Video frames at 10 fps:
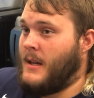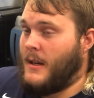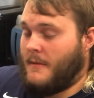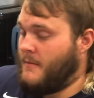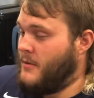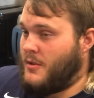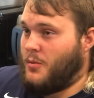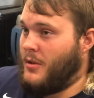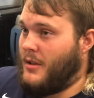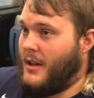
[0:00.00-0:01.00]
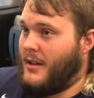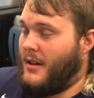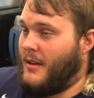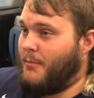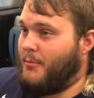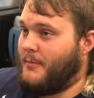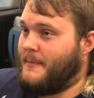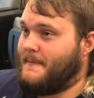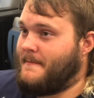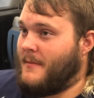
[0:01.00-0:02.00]
Yeah, just one day at a time.
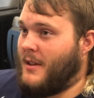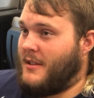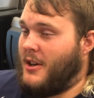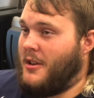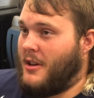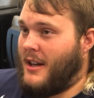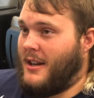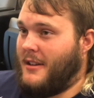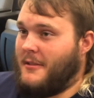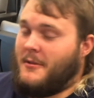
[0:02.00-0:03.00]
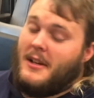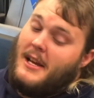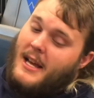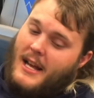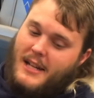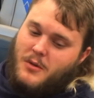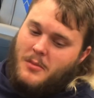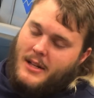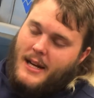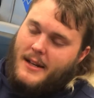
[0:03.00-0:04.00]
That's how I look at it, and that's why
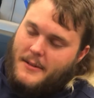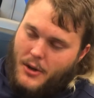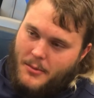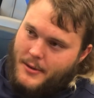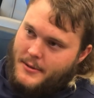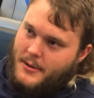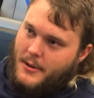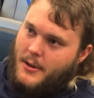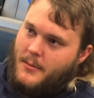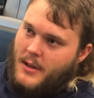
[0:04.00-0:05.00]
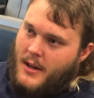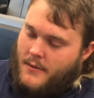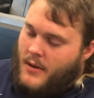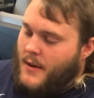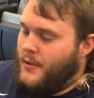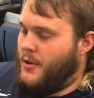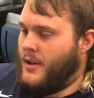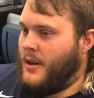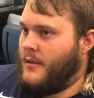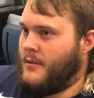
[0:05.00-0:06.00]
my dad taught me. So, I mean, I've known
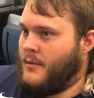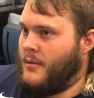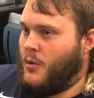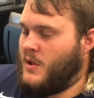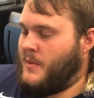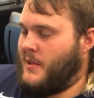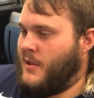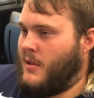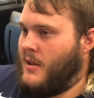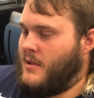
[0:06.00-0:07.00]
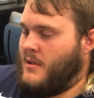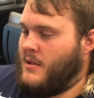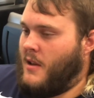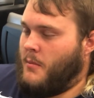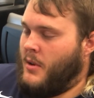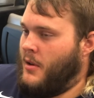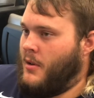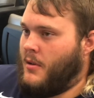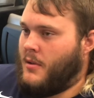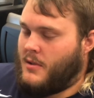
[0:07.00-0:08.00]
that and always been taught that since I've been
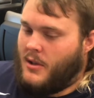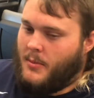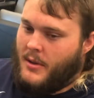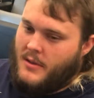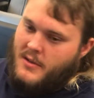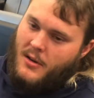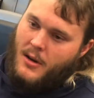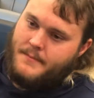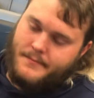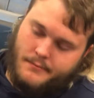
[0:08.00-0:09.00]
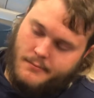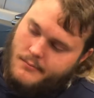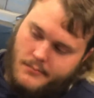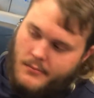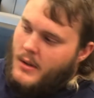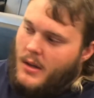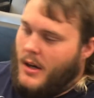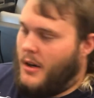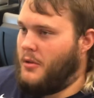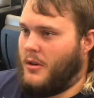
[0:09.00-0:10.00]
younger. So, I mean, it's not
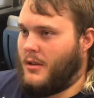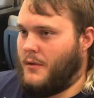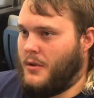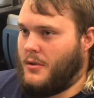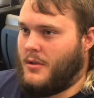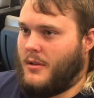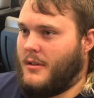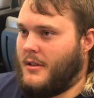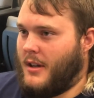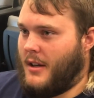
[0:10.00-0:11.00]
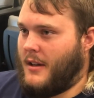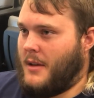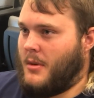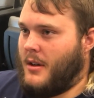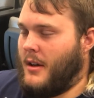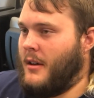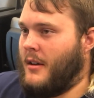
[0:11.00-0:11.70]
I don't look at the future. Take it day by day.